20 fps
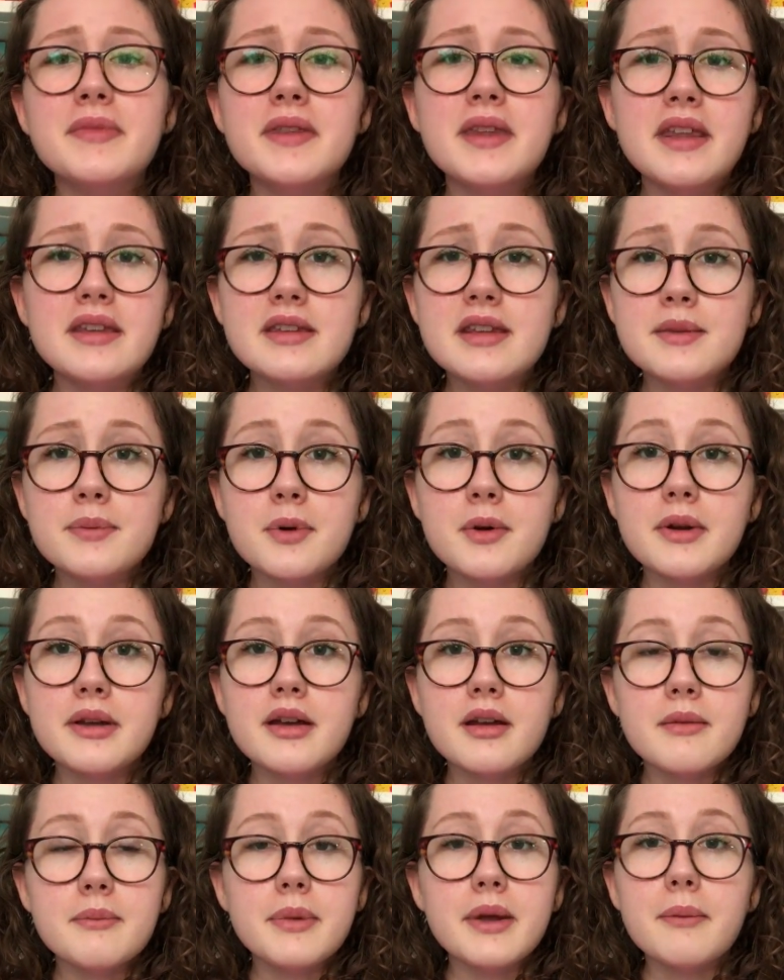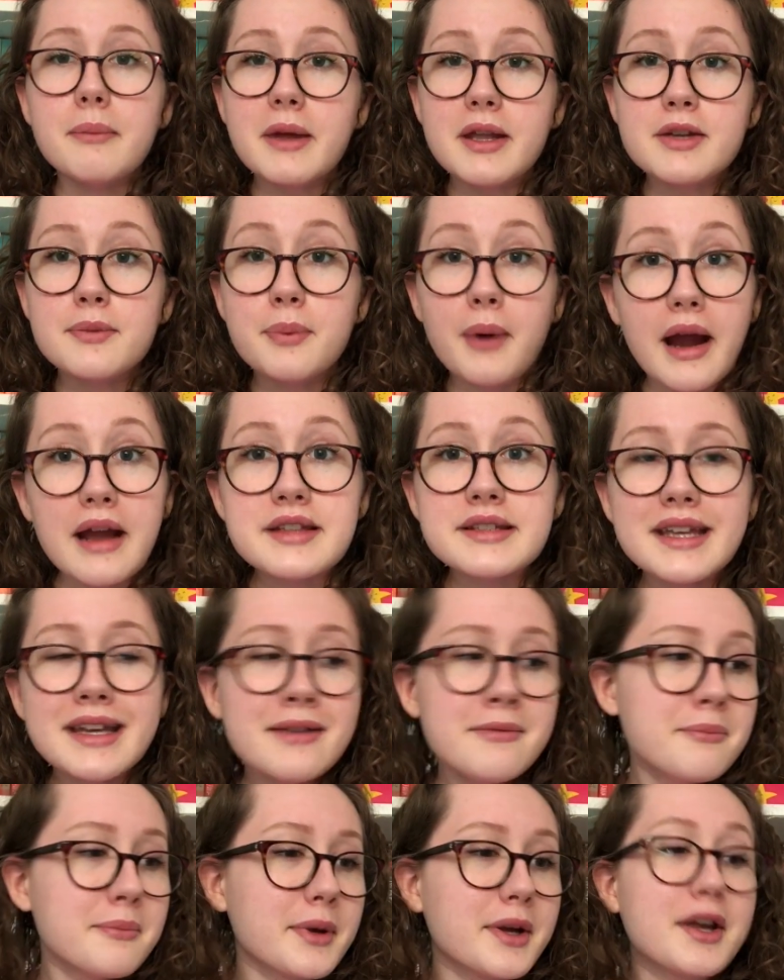This is probably going to be a bit depressing
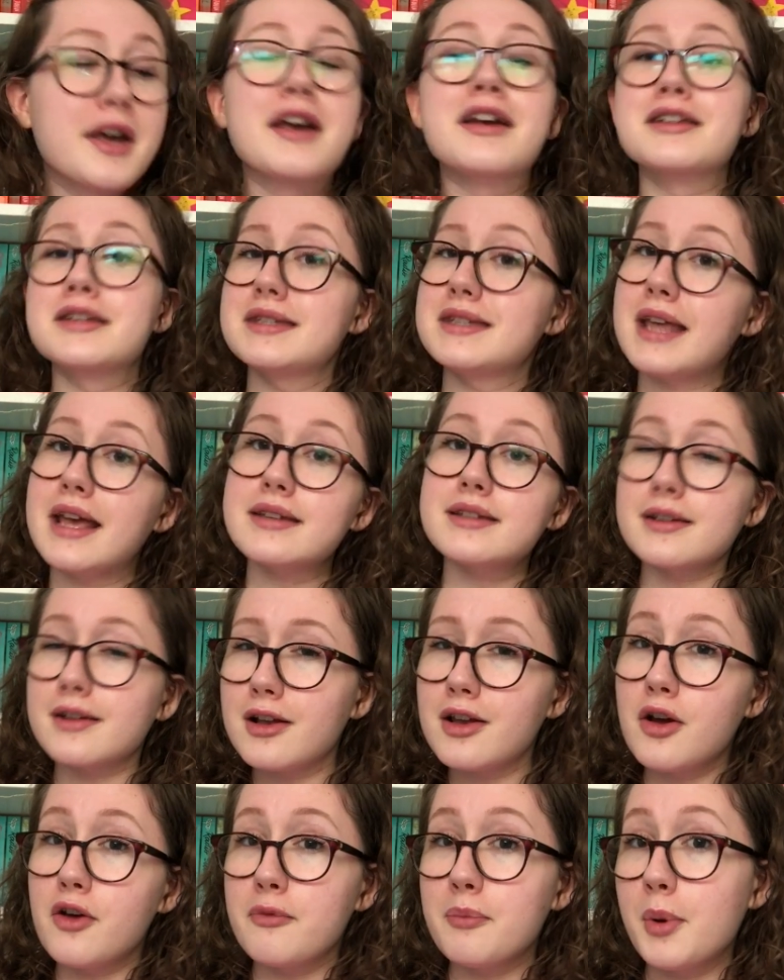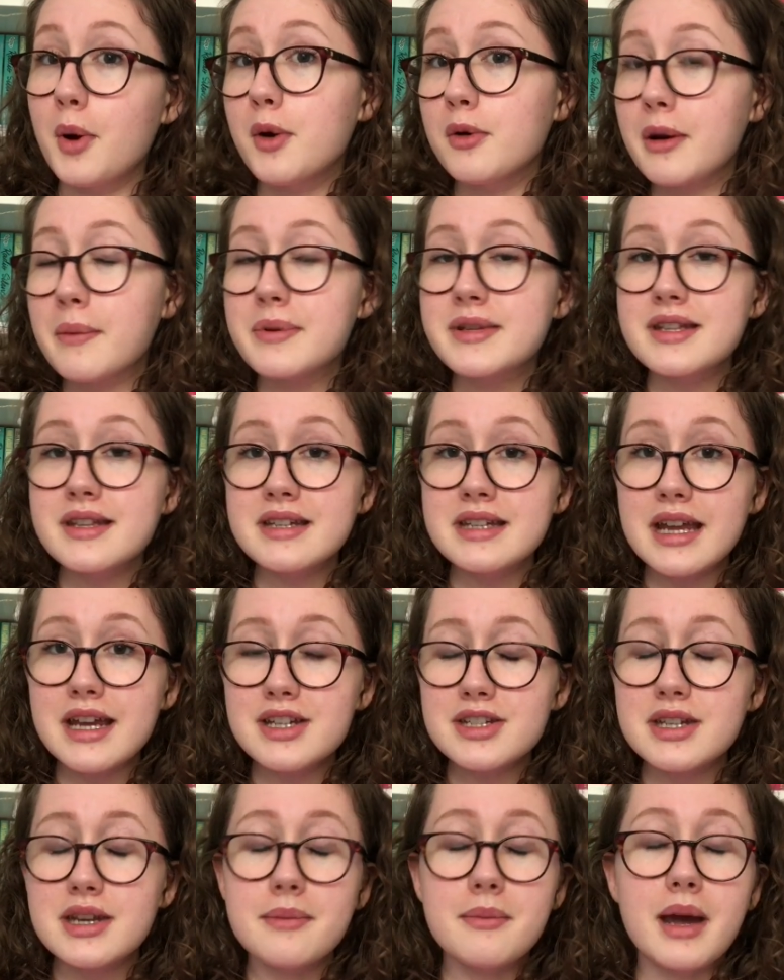because there's a lot of poor
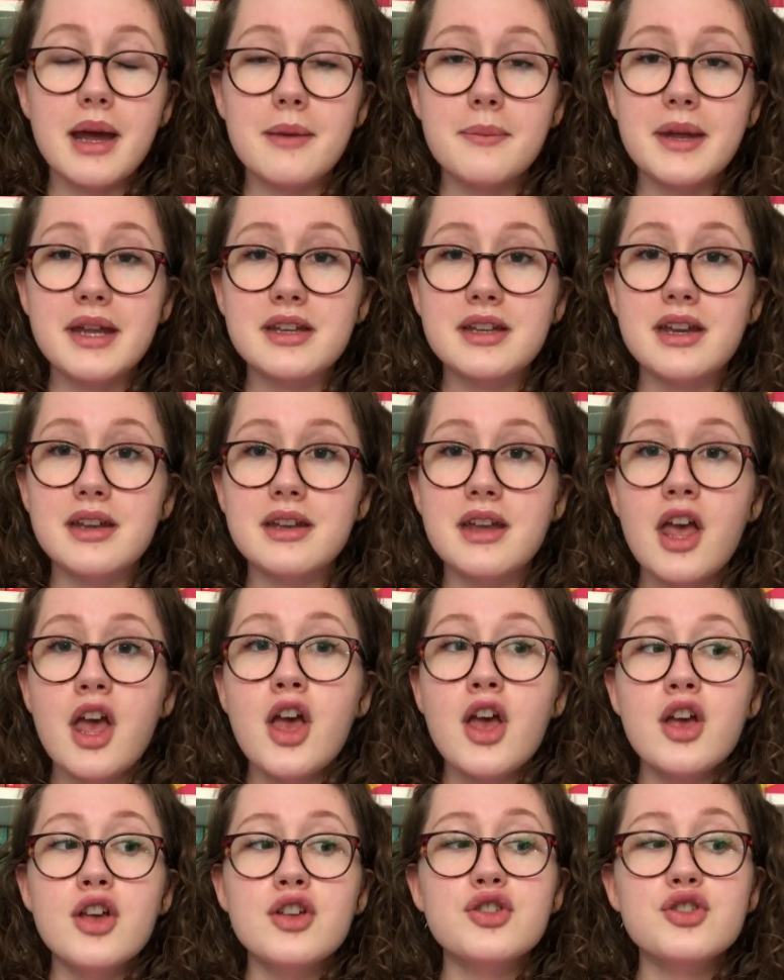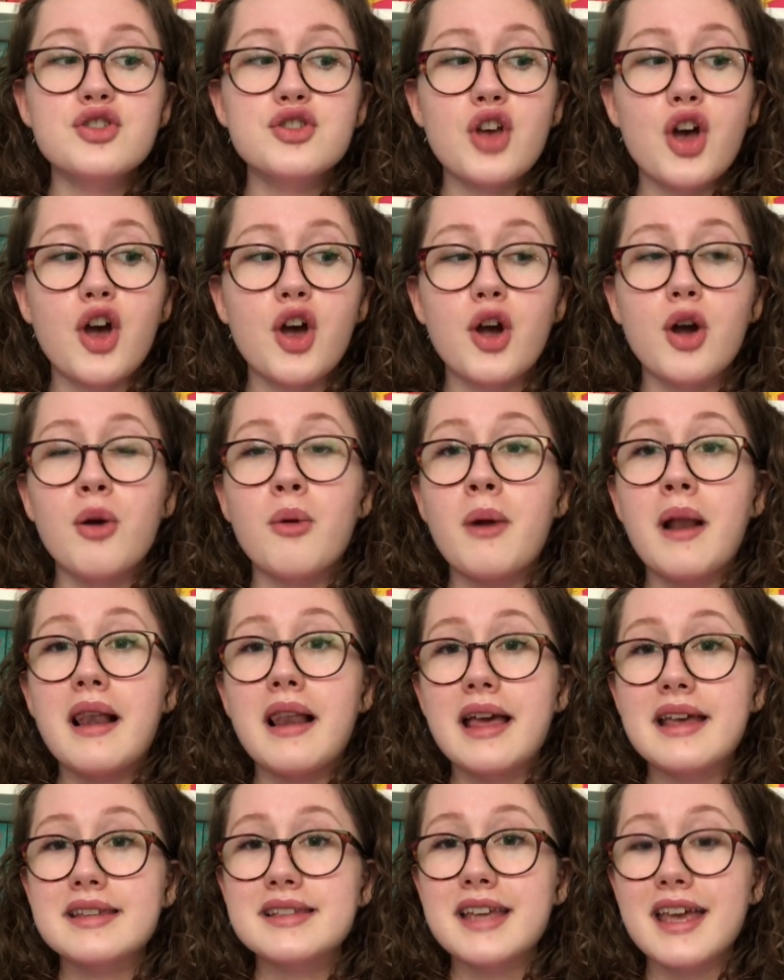representation in my opinion. So
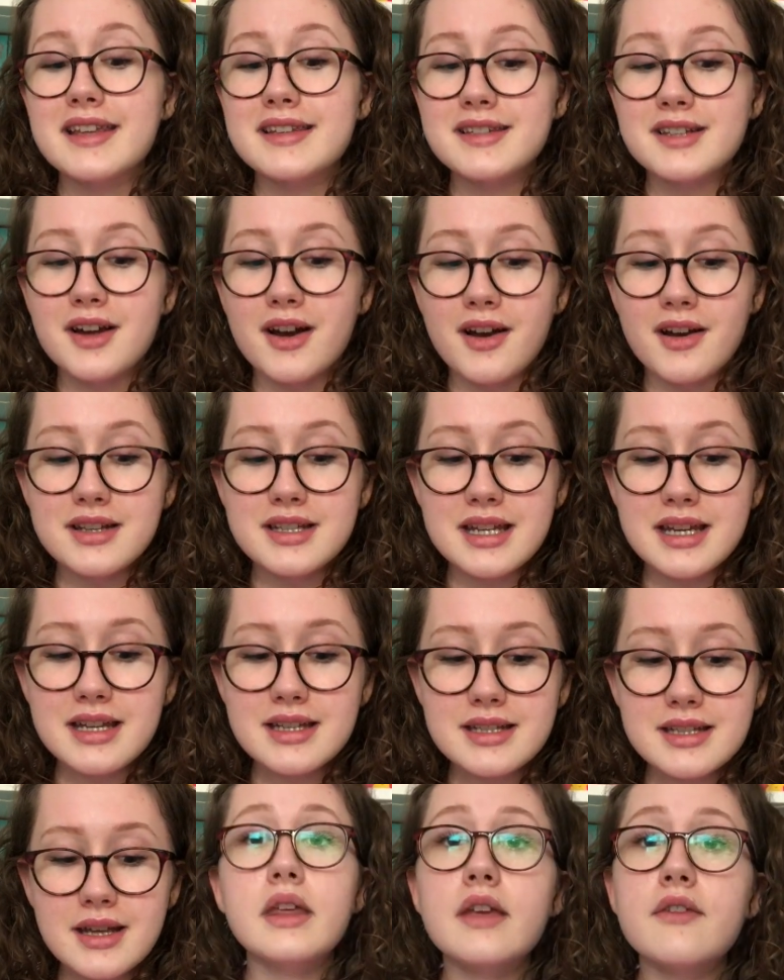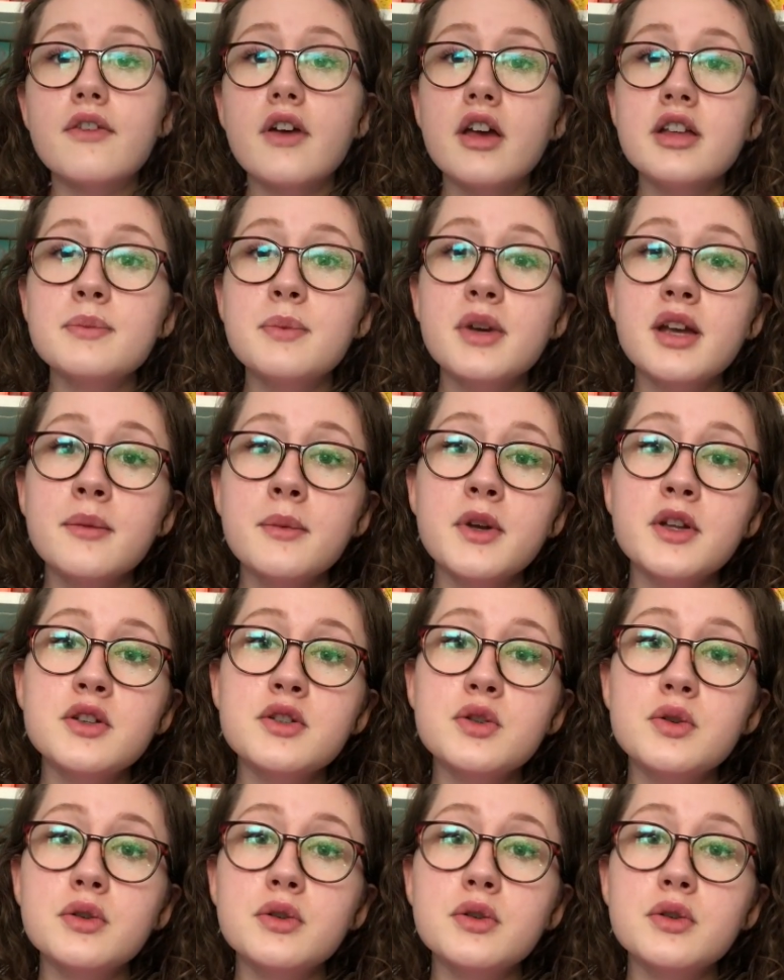let's get started. The first book I'm going to